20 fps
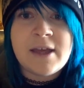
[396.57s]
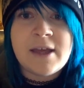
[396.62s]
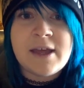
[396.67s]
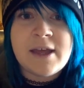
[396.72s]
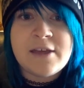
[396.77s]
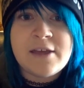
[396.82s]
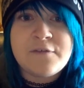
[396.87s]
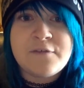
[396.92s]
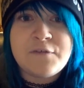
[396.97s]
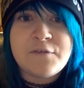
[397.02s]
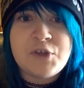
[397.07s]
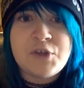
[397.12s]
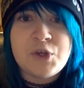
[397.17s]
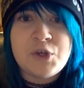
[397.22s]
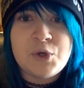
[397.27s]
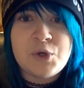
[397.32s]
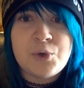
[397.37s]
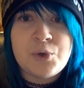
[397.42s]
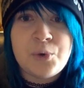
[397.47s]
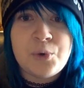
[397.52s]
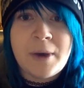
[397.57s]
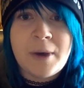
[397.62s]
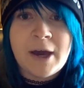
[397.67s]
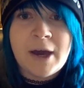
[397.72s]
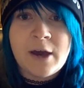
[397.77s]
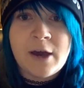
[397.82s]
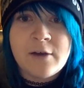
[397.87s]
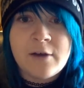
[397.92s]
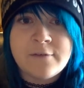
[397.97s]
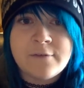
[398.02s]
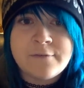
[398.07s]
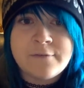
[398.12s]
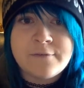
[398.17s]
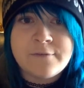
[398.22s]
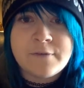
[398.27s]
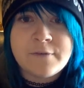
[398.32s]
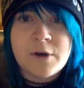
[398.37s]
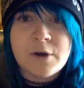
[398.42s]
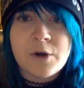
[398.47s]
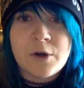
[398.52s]
If you have
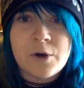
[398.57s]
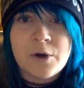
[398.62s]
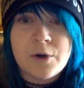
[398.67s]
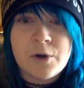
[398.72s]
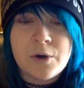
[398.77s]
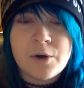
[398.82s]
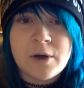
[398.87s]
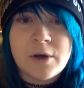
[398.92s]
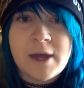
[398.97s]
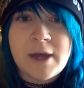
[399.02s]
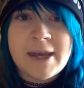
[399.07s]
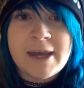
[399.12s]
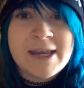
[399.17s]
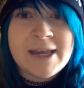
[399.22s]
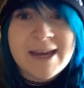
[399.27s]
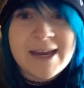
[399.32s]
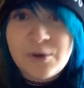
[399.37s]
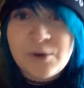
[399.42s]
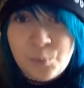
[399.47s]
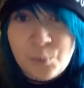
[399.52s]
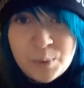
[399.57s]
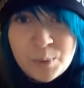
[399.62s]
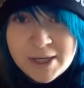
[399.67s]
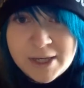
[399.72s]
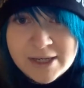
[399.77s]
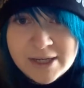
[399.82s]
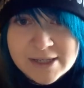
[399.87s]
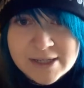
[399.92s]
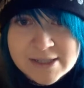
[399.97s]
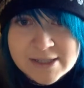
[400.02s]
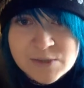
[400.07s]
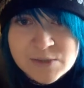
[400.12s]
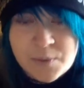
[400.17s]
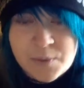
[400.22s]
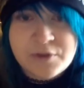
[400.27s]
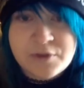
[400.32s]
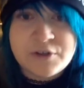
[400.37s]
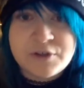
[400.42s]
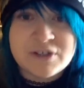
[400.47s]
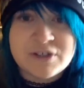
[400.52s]
any kind of weakness,
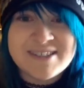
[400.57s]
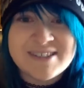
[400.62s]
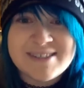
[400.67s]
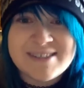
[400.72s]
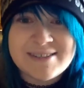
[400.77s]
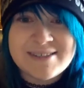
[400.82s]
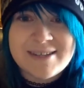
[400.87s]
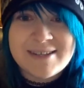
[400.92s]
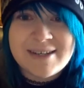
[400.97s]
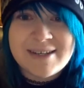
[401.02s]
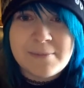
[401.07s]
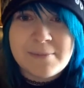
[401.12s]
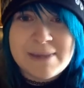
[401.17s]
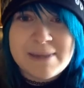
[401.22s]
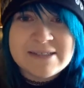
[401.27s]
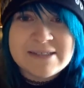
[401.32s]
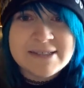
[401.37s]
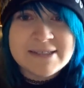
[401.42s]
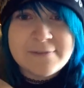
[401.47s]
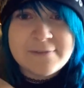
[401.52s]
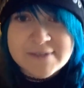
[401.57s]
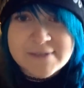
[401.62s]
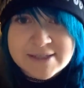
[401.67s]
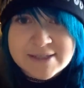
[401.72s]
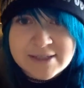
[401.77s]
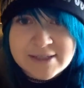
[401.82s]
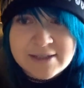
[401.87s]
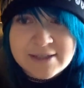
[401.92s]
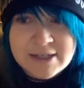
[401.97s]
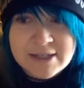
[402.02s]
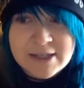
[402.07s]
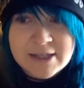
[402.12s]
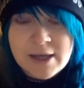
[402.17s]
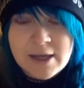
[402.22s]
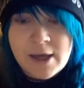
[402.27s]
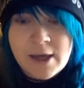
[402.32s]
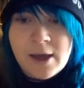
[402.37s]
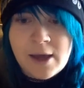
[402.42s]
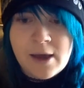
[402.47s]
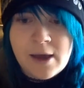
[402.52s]
whether you're sick mentally, physically,
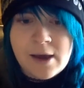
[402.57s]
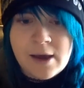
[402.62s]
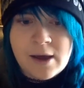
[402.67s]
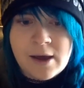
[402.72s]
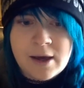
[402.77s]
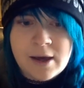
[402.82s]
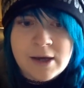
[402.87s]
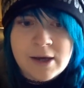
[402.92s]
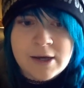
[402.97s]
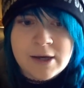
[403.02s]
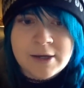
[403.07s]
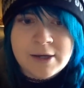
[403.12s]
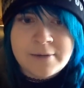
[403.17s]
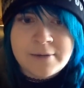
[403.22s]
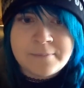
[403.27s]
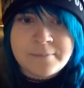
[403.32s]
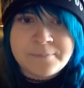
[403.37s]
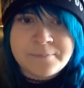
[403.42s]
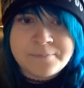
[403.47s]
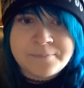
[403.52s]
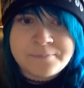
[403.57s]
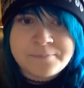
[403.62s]
um,